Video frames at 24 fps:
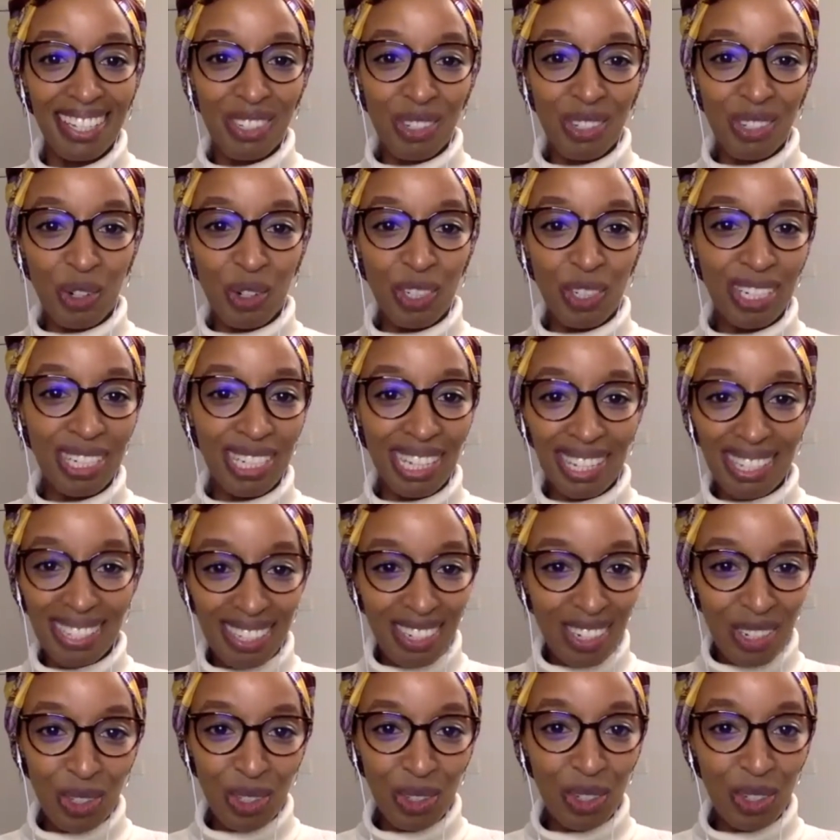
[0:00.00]
So just
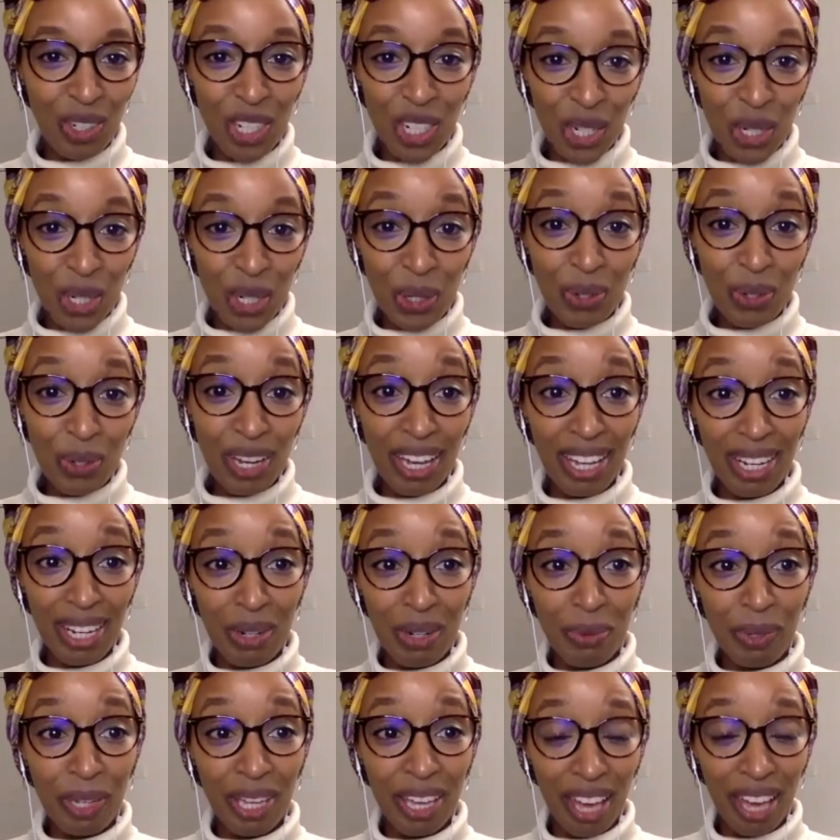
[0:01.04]
listen to the show.
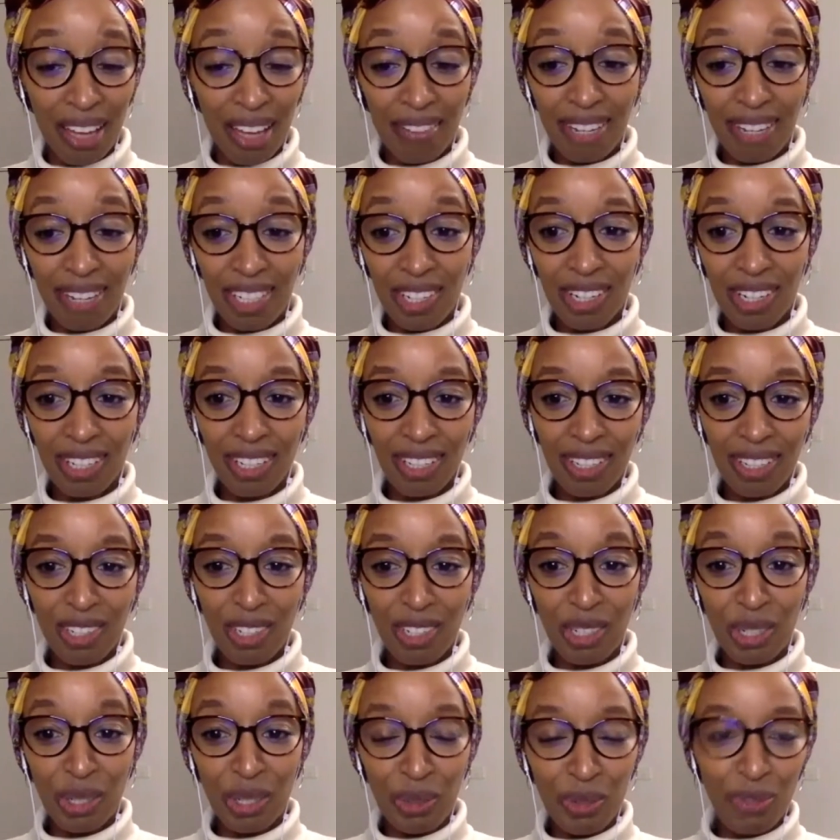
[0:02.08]
And we have actually a
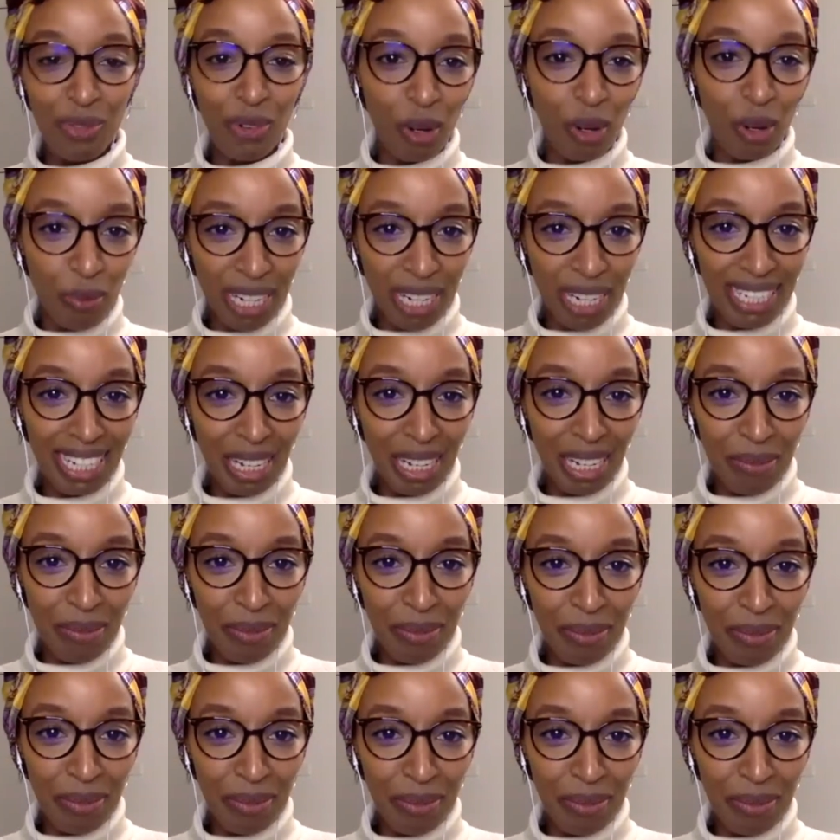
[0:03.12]
new format
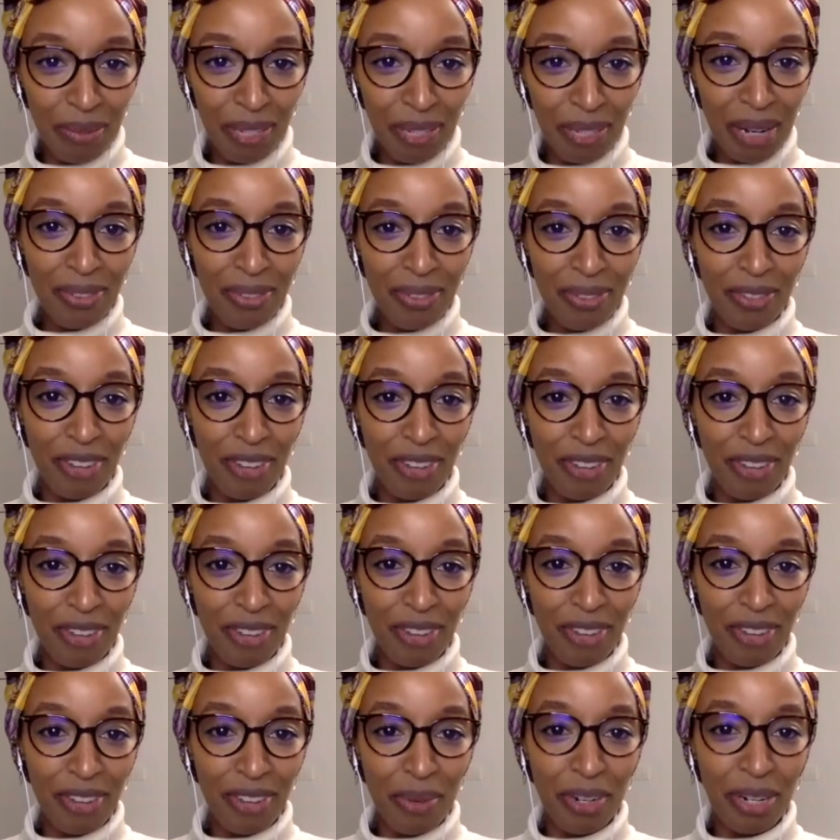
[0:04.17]
coming up for
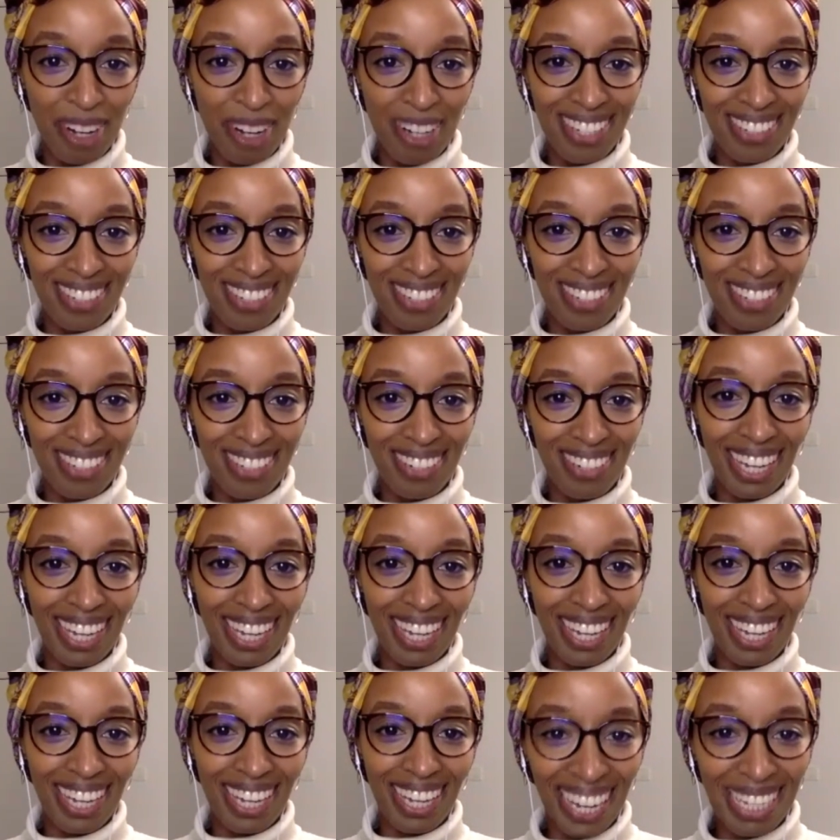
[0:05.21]
February and March.
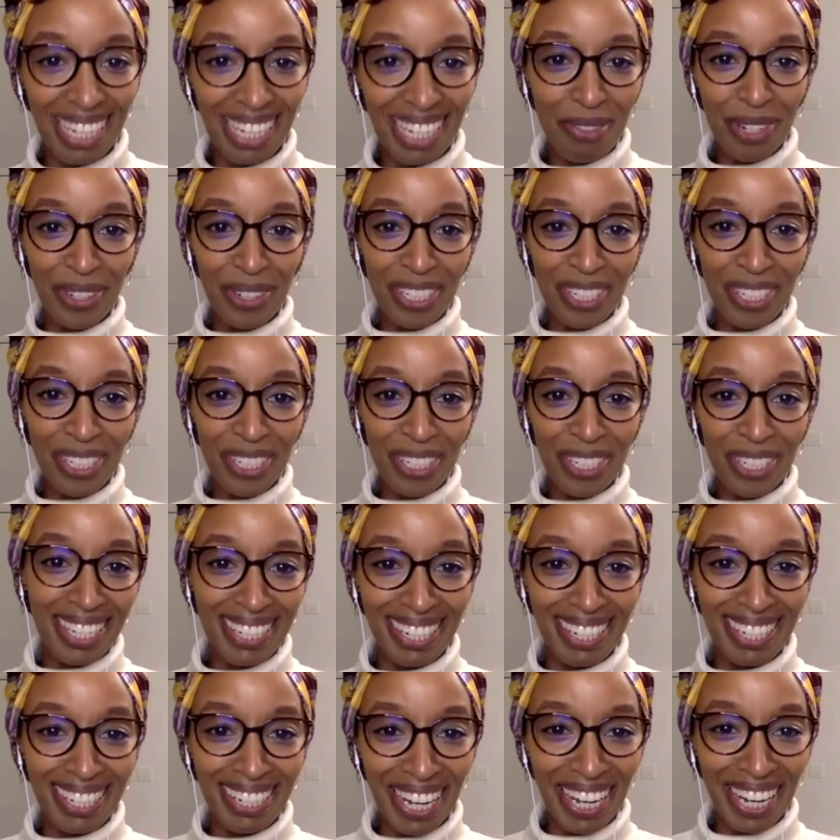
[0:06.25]
So like I said
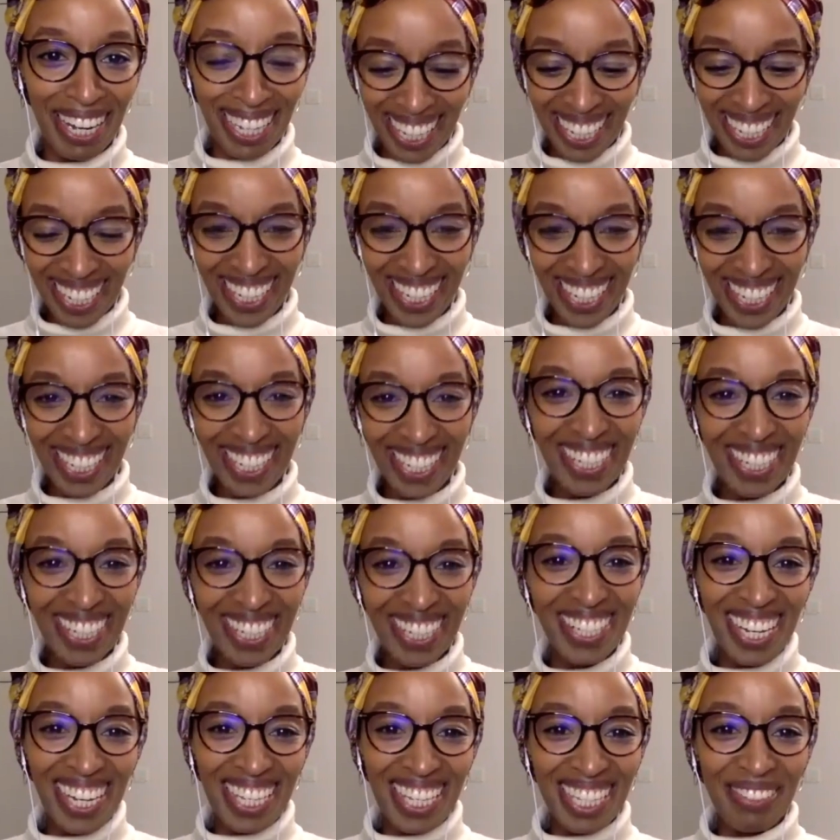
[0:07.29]
before, testing and
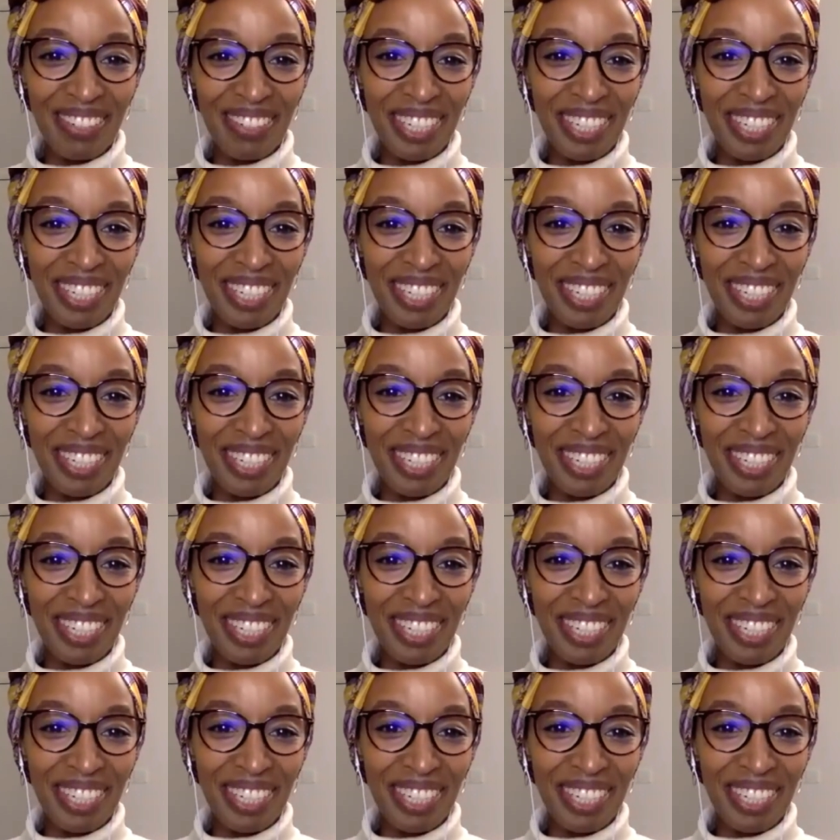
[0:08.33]
trying